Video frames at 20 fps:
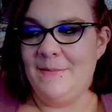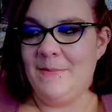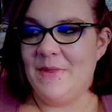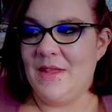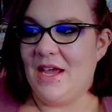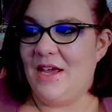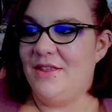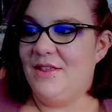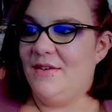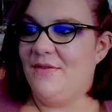
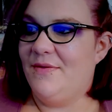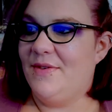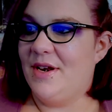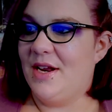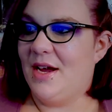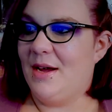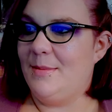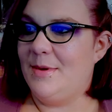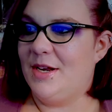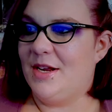and the
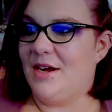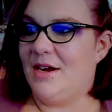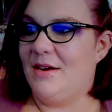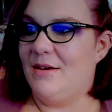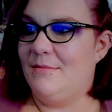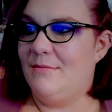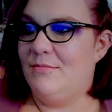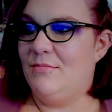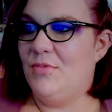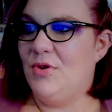
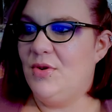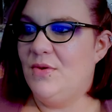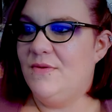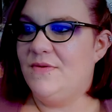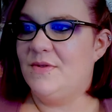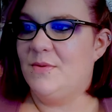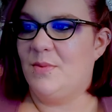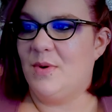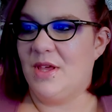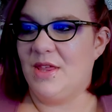phenomena
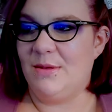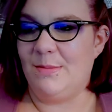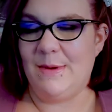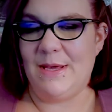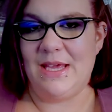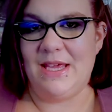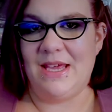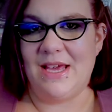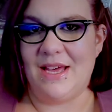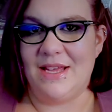moved with
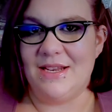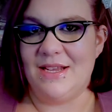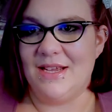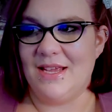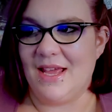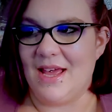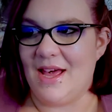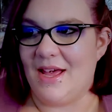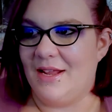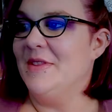me yet
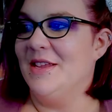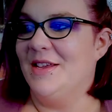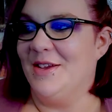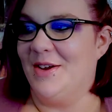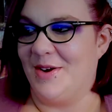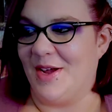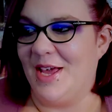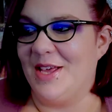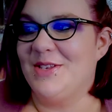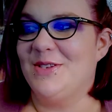again.
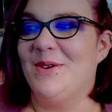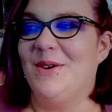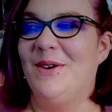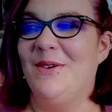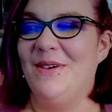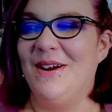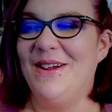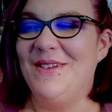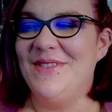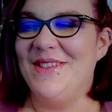Okay, so
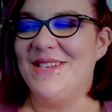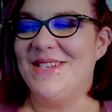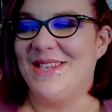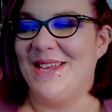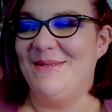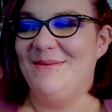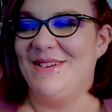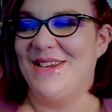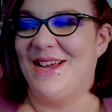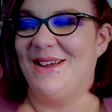around the
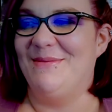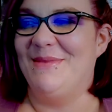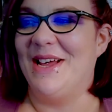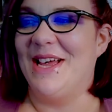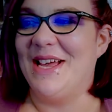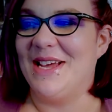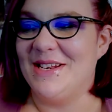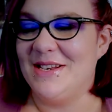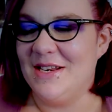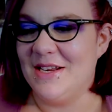same time, I
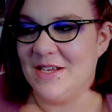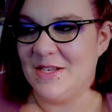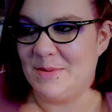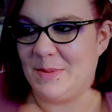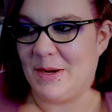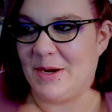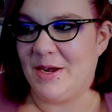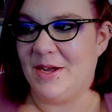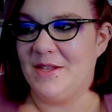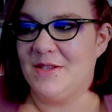had an
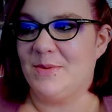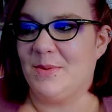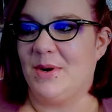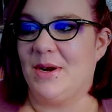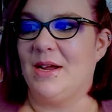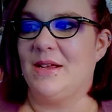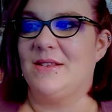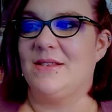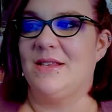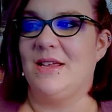experience
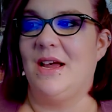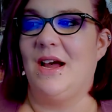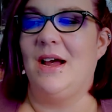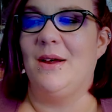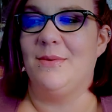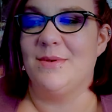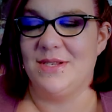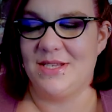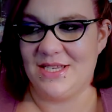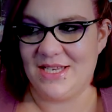where I
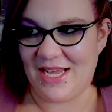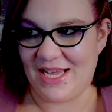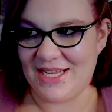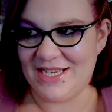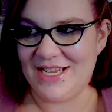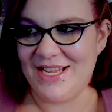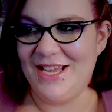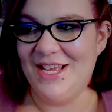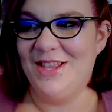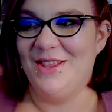was
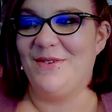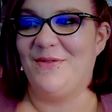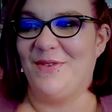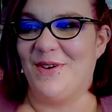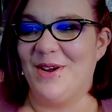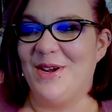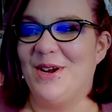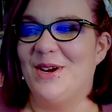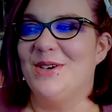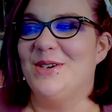standing in the
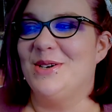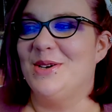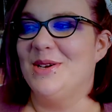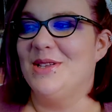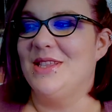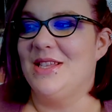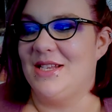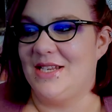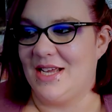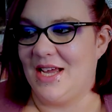front yard during
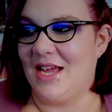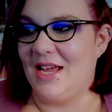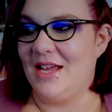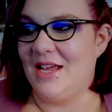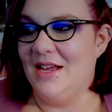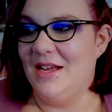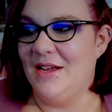the day